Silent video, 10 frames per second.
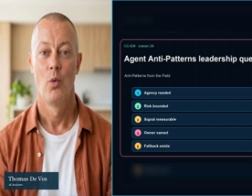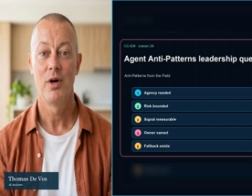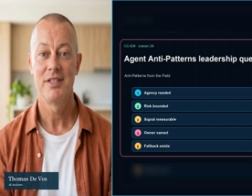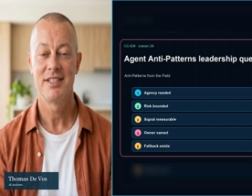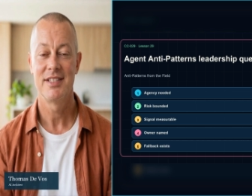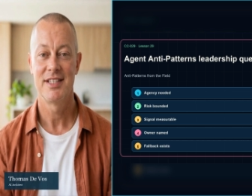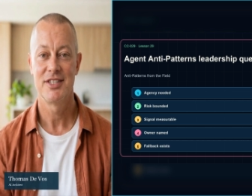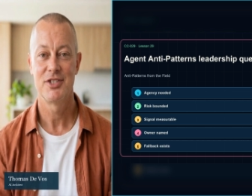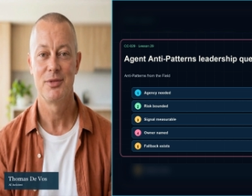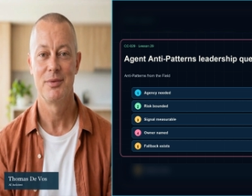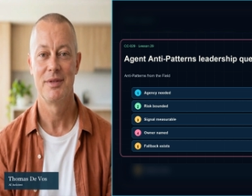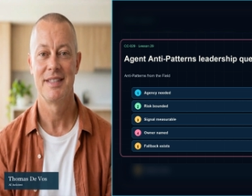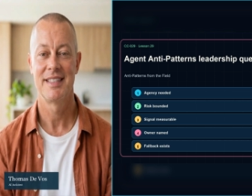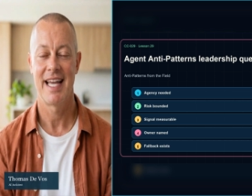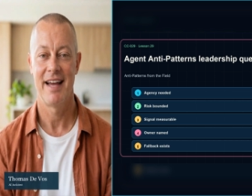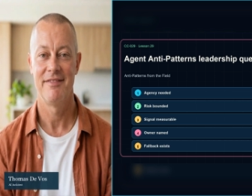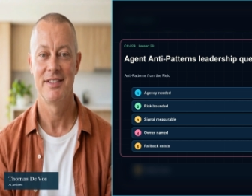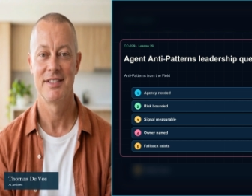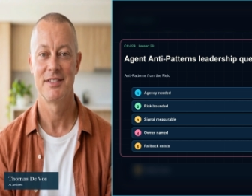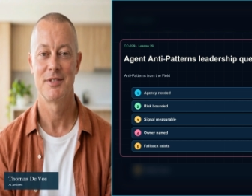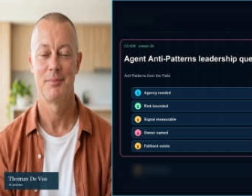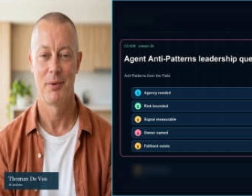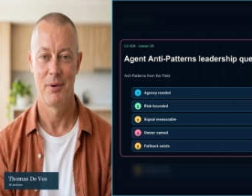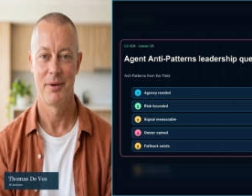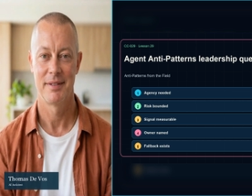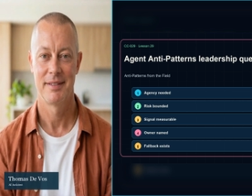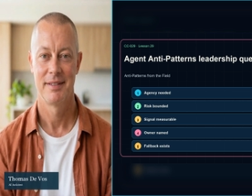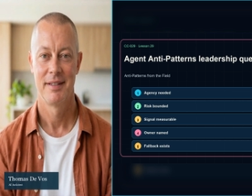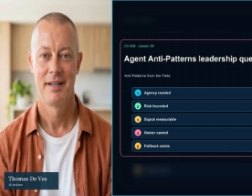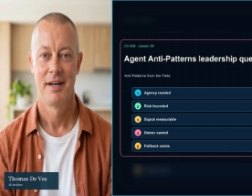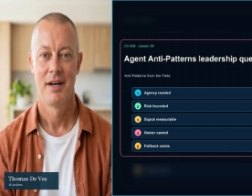What decision will this evidence support?